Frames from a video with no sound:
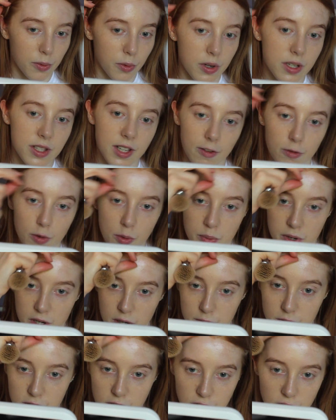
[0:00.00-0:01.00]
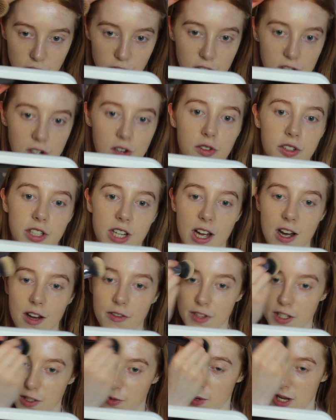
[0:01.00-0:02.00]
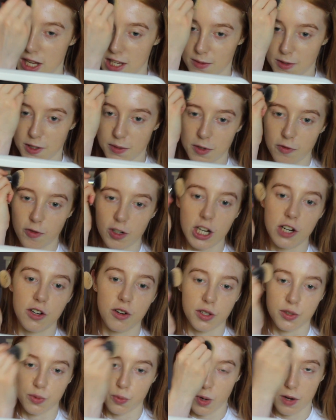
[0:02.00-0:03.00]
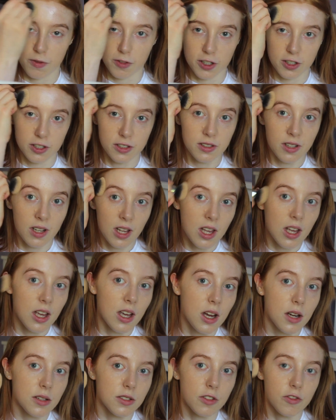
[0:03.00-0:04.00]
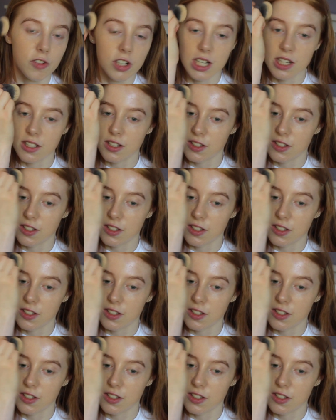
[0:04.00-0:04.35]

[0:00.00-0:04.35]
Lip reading: what has everyone been up to during this lockdown? This week is meant to be really nice weather, which I'm really